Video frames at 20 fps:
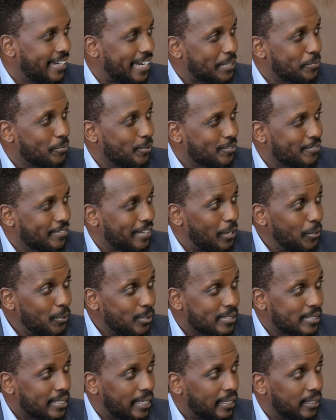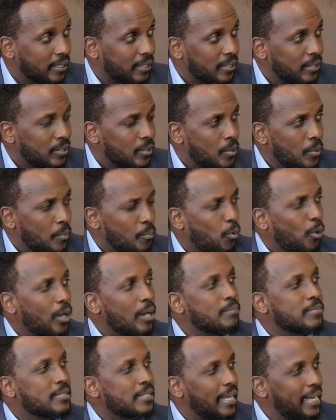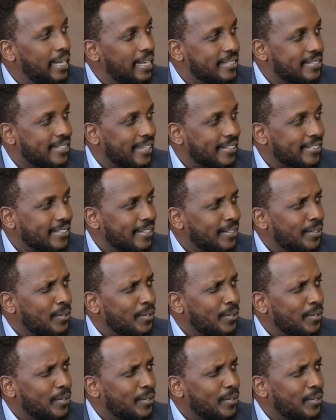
atmosphere looks like. What I'm saying is that